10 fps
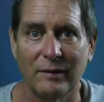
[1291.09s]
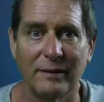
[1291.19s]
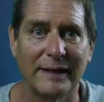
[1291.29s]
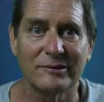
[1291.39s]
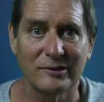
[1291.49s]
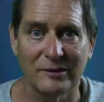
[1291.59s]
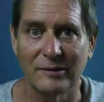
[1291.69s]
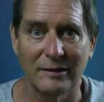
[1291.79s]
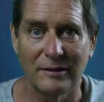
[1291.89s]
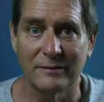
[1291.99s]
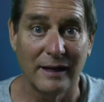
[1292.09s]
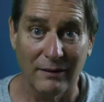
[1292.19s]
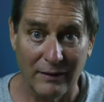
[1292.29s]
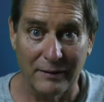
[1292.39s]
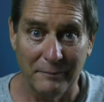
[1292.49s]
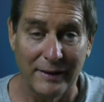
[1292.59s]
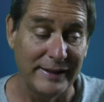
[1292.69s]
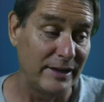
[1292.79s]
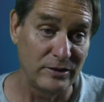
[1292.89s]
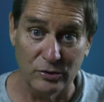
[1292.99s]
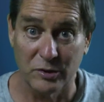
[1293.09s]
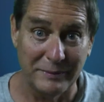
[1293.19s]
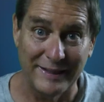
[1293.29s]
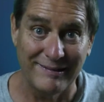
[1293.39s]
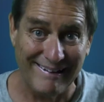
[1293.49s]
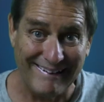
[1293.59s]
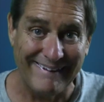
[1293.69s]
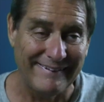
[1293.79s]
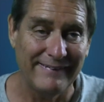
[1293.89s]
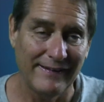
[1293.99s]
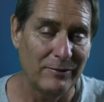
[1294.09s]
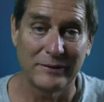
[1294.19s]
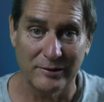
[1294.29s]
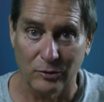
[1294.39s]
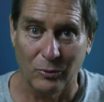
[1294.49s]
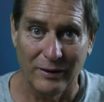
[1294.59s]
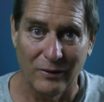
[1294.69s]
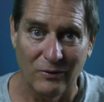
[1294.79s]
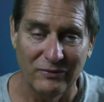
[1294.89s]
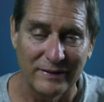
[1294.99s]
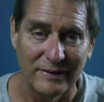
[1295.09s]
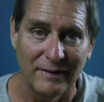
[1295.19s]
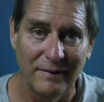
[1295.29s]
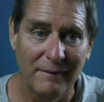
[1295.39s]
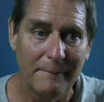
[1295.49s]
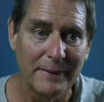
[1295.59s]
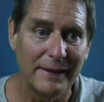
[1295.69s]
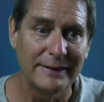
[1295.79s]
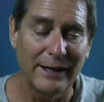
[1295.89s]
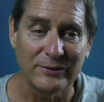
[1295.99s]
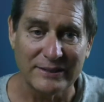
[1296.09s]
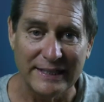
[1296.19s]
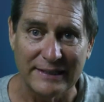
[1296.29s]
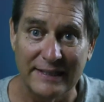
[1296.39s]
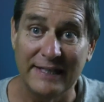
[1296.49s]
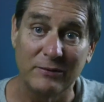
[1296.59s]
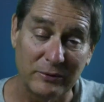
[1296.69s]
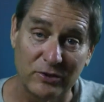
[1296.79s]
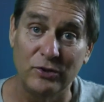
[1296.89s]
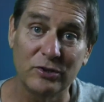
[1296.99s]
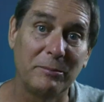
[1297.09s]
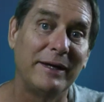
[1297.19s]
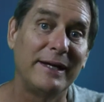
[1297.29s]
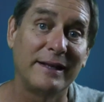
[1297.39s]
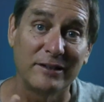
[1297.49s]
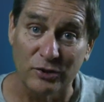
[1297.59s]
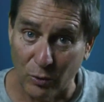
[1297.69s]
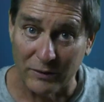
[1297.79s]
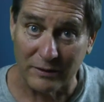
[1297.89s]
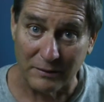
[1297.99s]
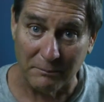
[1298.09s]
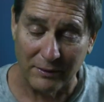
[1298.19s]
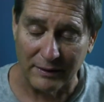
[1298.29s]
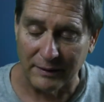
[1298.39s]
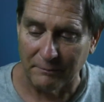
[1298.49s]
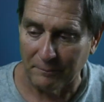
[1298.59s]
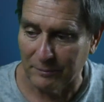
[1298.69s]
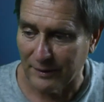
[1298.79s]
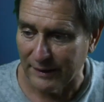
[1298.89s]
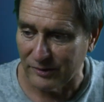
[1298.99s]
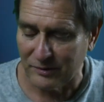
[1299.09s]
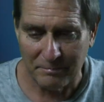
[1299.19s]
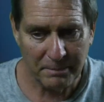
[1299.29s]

That's not a lot of money. It used to be 10, then it went to 12, and now it's 18, which used to be the short-term parking price.